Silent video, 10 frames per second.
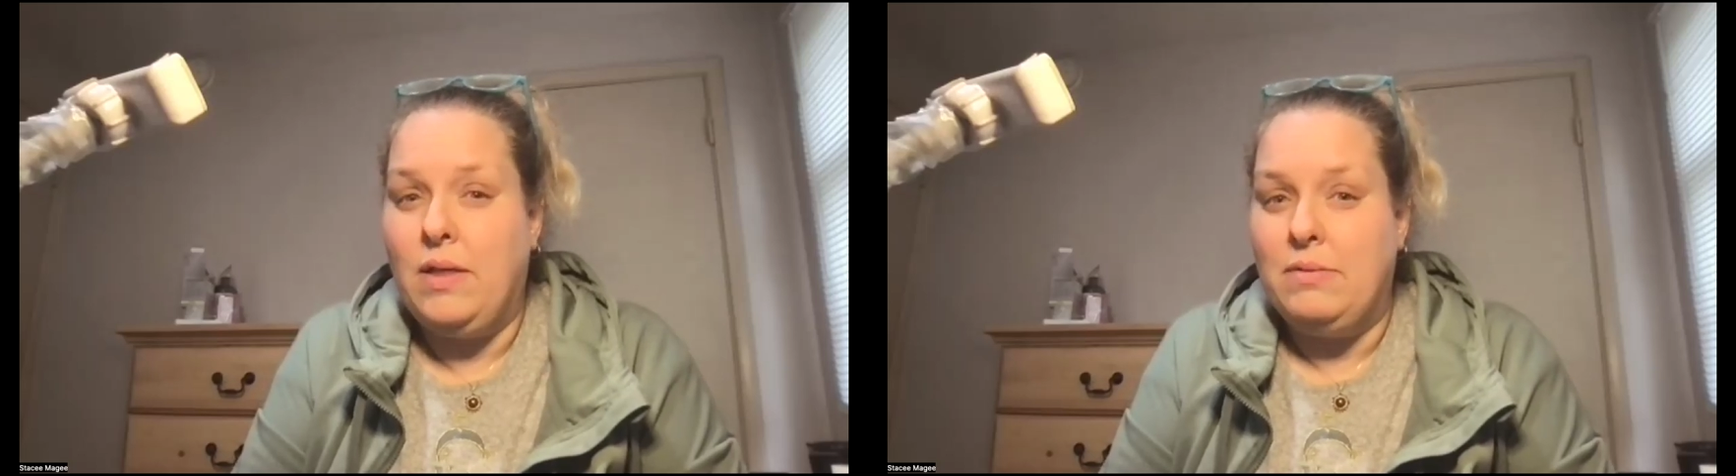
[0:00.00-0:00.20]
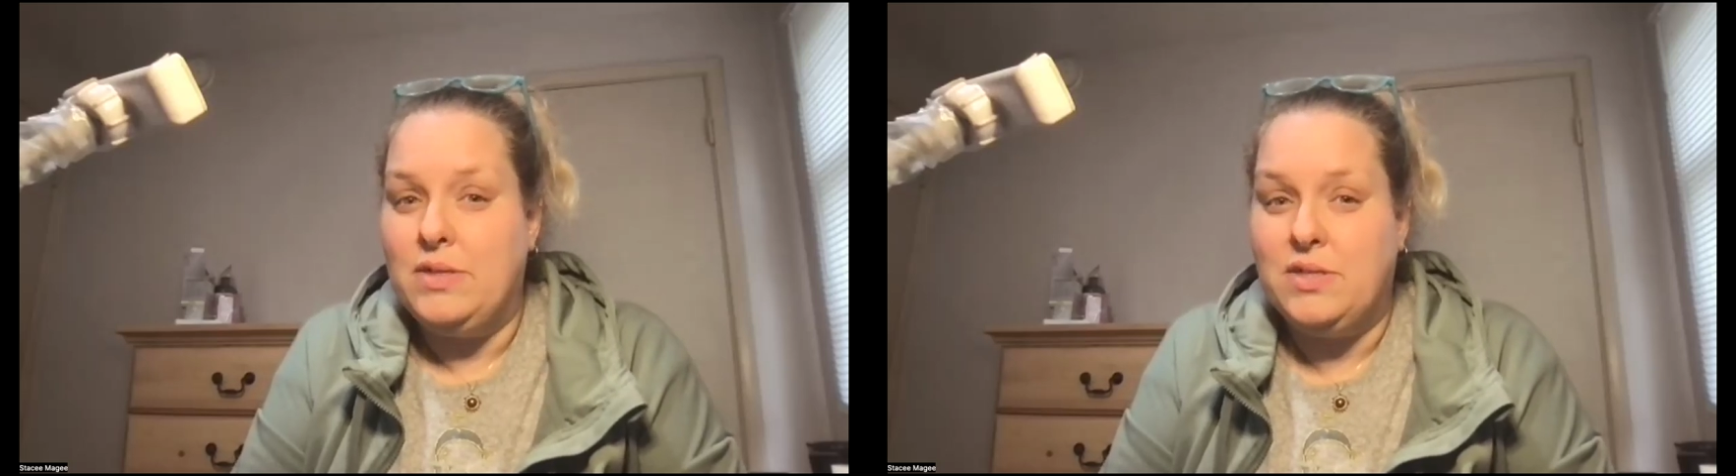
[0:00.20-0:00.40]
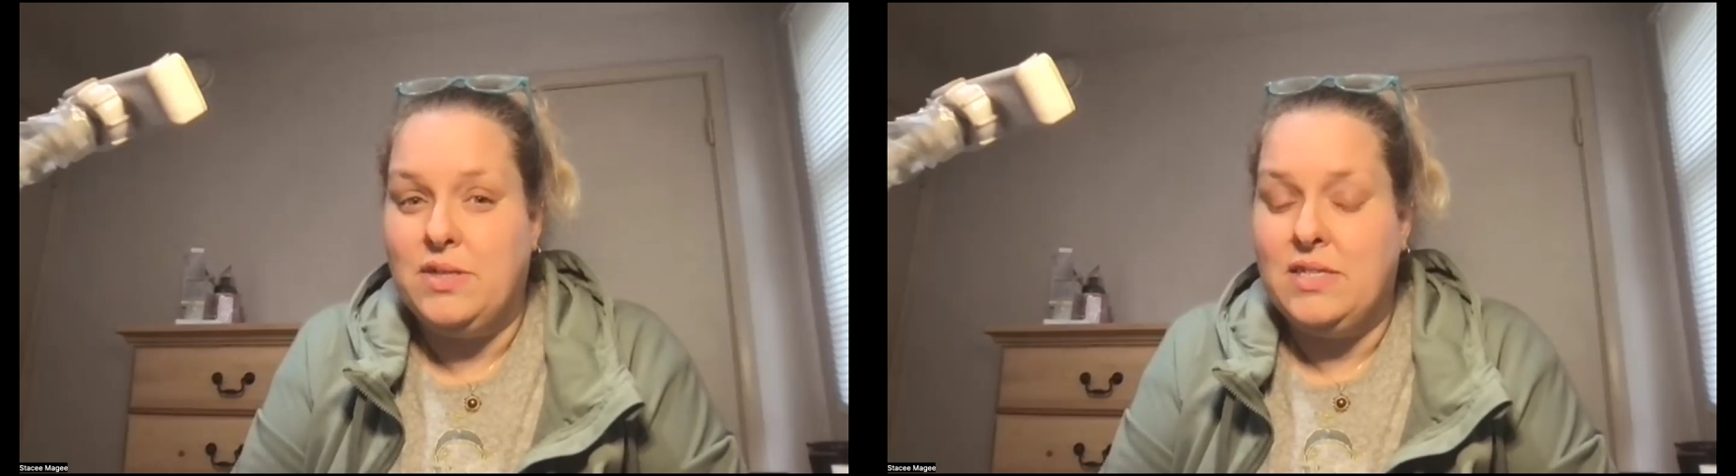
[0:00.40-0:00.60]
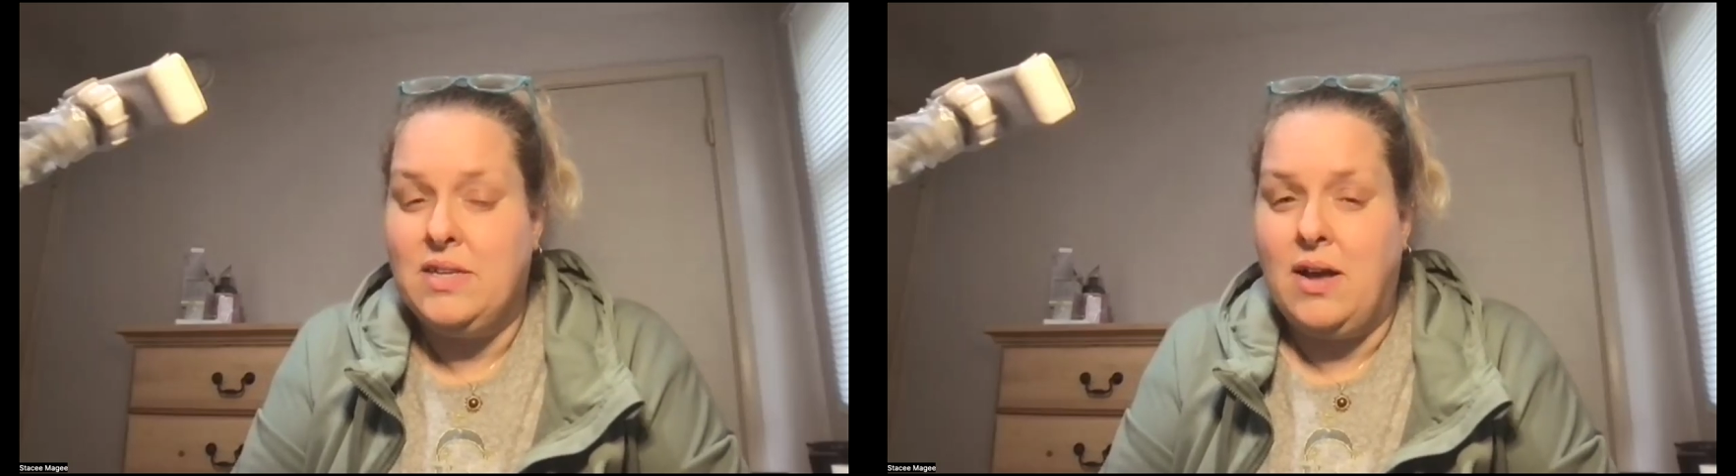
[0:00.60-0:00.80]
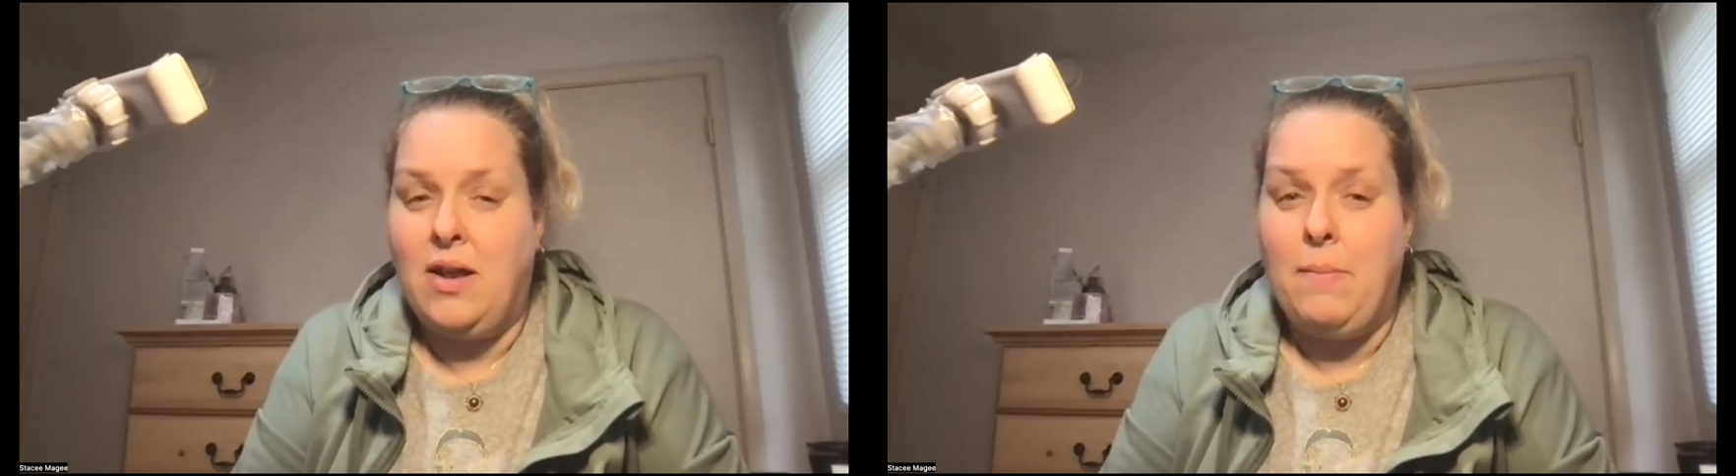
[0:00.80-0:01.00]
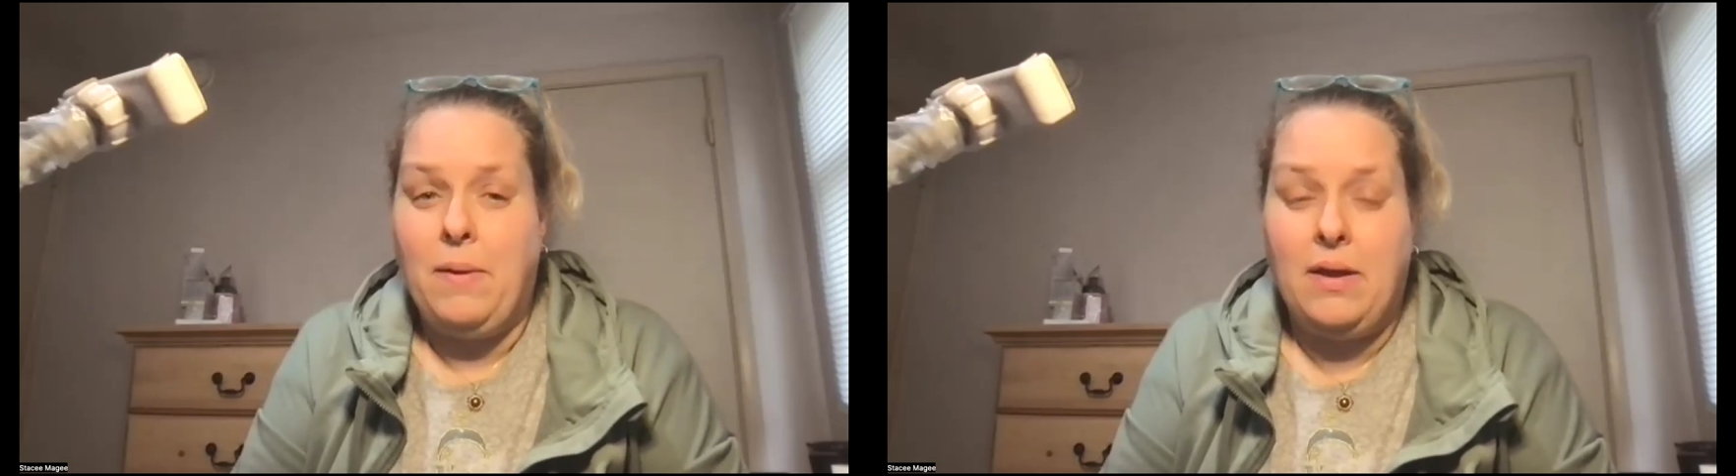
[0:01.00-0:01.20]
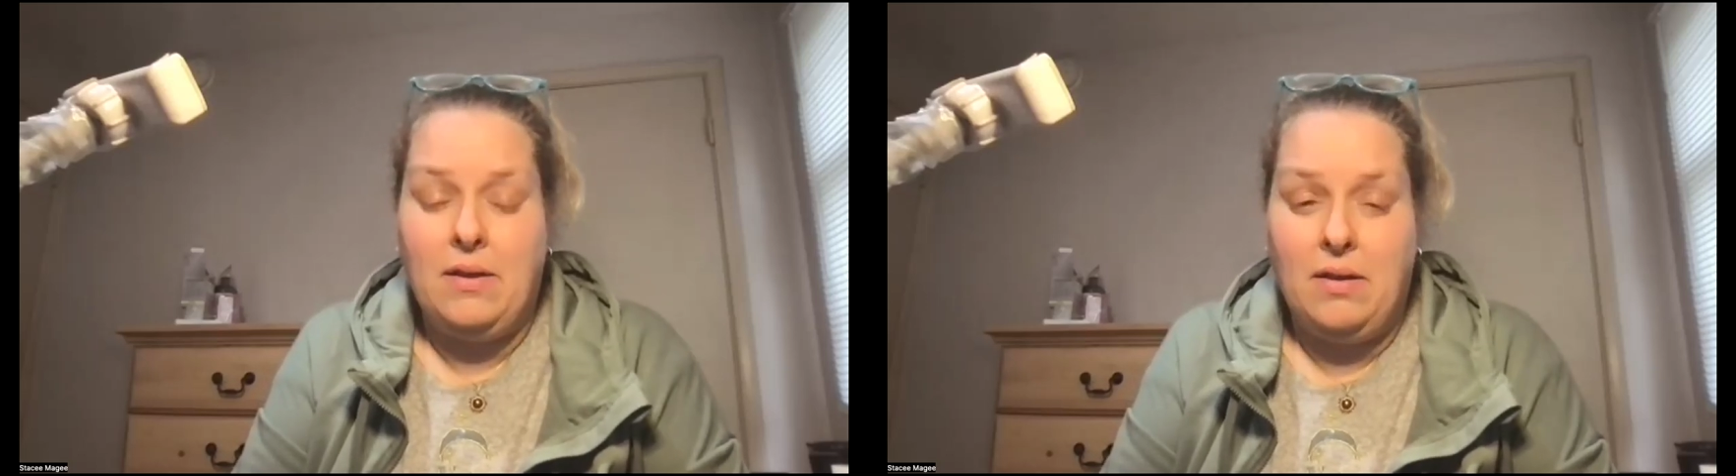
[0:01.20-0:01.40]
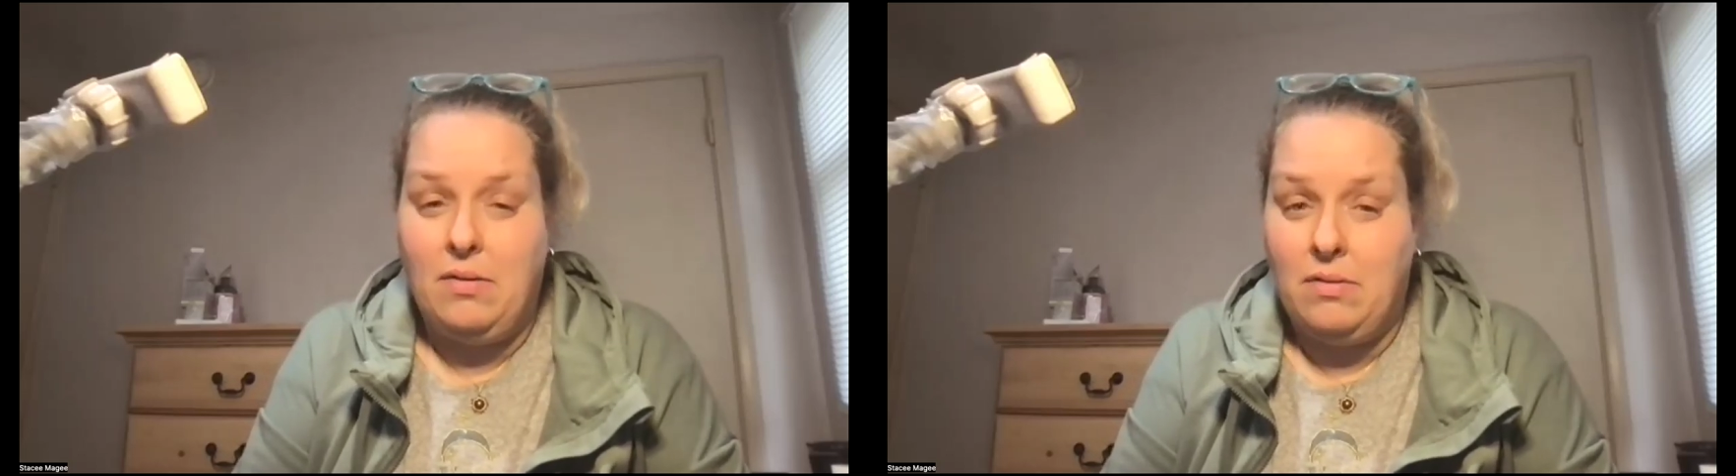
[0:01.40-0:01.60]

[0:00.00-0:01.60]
It was just like, suck it up and continue